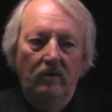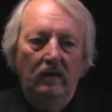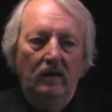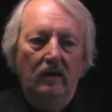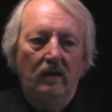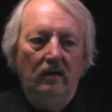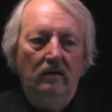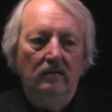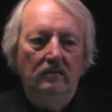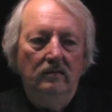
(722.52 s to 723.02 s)

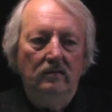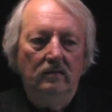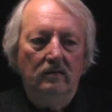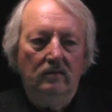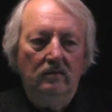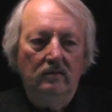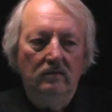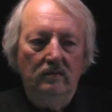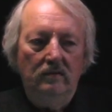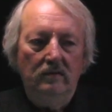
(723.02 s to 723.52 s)

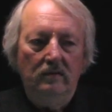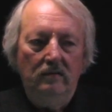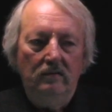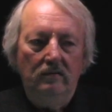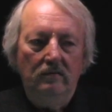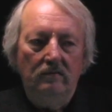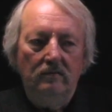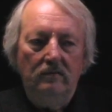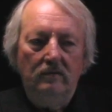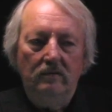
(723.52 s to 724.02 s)

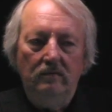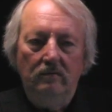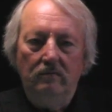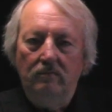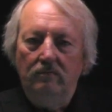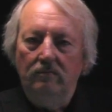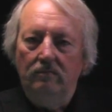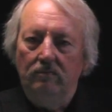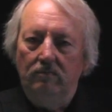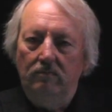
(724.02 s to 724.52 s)
the
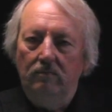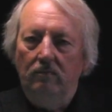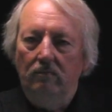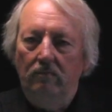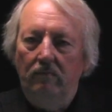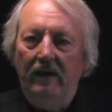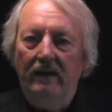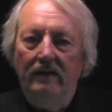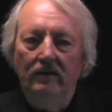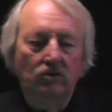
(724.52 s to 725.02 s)

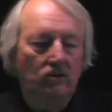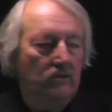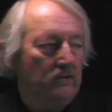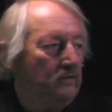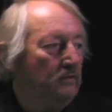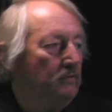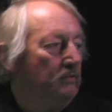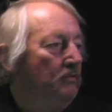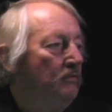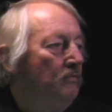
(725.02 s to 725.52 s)

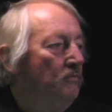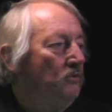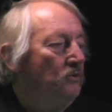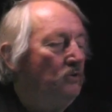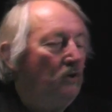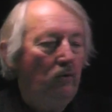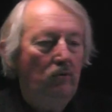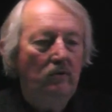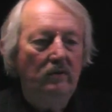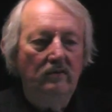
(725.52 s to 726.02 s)
manager
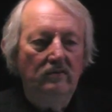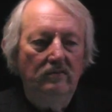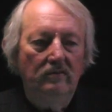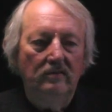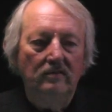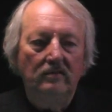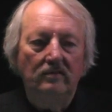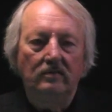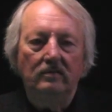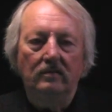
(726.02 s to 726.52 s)

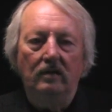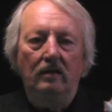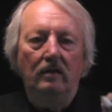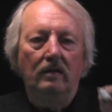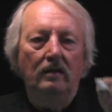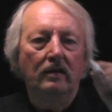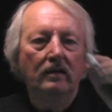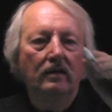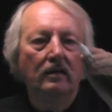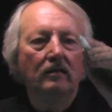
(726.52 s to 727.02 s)
notices a
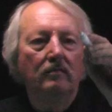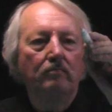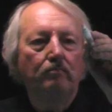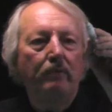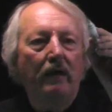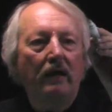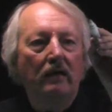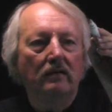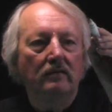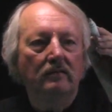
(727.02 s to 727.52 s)
little
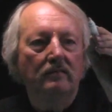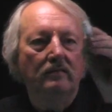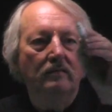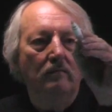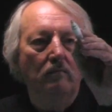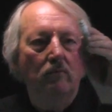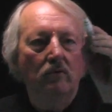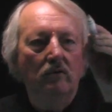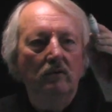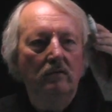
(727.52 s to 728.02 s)
bucket
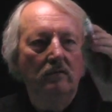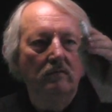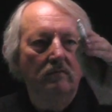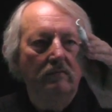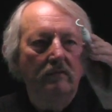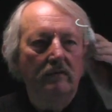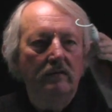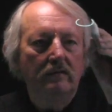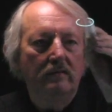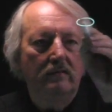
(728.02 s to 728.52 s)
symbol,
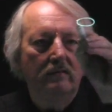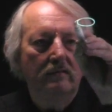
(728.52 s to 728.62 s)
right?